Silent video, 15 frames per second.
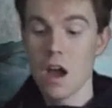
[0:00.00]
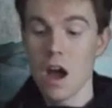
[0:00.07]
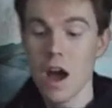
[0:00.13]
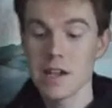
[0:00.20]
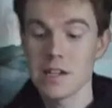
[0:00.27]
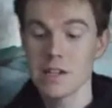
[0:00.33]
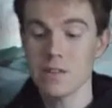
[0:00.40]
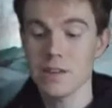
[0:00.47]

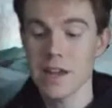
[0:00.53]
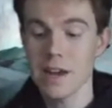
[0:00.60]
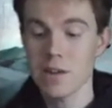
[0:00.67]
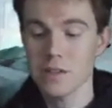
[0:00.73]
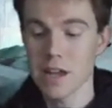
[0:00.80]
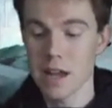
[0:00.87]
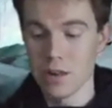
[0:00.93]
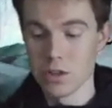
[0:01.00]
I shall now
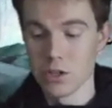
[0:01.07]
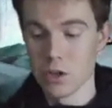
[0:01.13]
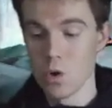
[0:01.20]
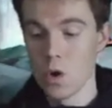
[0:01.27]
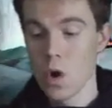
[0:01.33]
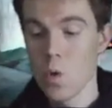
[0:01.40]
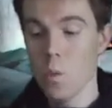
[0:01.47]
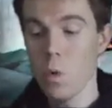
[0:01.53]
tell you
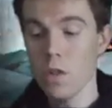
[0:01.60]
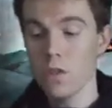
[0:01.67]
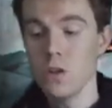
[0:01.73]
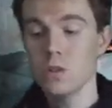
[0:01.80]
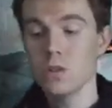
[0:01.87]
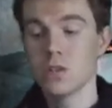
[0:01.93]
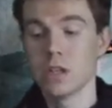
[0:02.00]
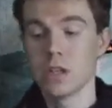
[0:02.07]
what
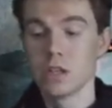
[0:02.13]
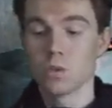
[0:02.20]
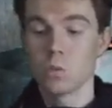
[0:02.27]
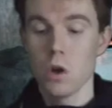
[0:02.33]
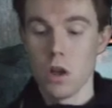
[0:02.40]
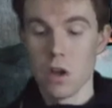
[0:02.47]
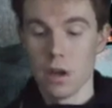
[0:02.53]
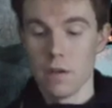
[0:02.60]
those things
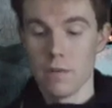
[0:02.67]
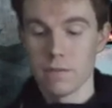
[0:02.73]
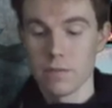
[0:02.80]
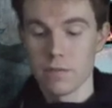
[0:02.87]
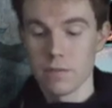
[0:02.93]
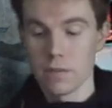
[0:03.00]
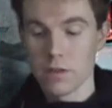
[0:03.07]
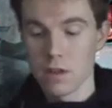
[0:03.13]
were.
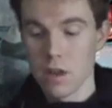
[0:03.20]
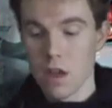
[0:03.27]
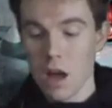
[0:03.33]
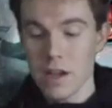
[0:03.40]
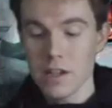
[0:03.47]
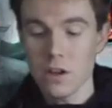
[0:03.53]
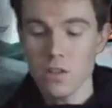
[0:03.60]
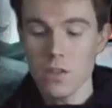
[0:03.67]

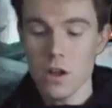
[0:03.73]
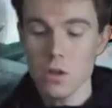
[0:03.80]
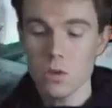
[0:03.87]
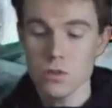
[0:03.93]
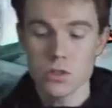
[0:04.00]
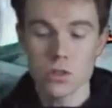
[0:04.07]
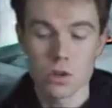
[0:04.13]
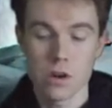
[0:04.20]
I got the whole
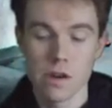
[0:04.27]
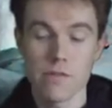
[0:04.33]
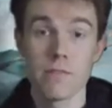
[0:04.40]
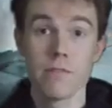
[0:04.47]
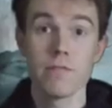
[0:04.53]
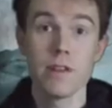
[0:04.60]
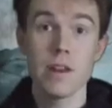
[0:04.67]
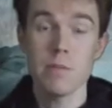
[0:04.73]
story
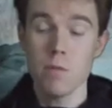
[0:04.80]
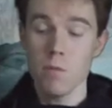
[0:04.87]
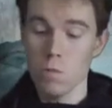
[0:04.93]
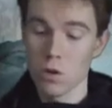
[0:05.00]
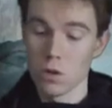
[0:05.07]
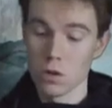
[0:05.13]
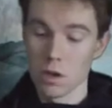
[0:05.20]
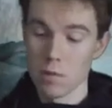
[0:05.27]
from Philip and
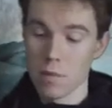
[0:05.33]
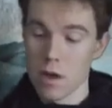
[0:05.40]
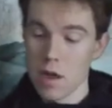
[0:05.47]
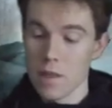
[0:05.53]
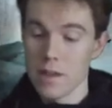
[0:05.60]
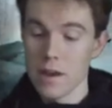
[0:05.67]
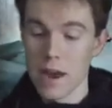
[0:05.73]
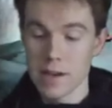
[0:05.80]
William
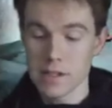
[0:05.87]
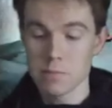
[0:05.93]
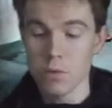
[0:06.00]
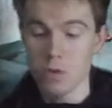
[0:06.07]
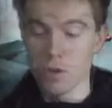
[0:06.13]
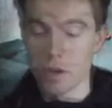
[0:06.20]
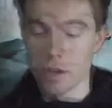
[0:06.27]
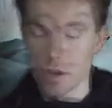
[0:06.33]
the next
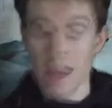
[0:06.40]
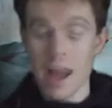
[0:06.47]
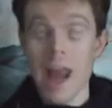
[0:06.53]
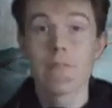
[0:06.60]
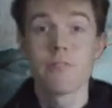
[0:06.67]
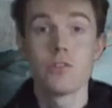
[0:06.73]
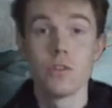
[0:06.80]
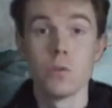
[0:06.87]
morning,
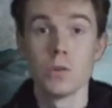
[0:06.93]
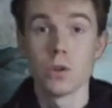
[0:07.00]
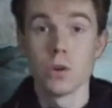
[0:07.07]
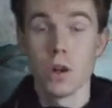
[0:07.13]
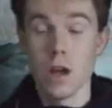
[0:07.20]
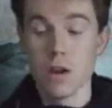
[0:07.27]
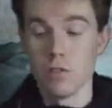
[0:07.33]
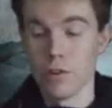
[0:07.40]
after it was
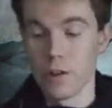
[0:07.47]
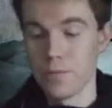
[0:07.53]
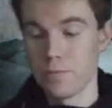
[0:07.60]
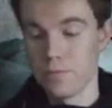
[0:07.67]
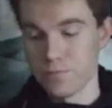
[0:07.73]
all over.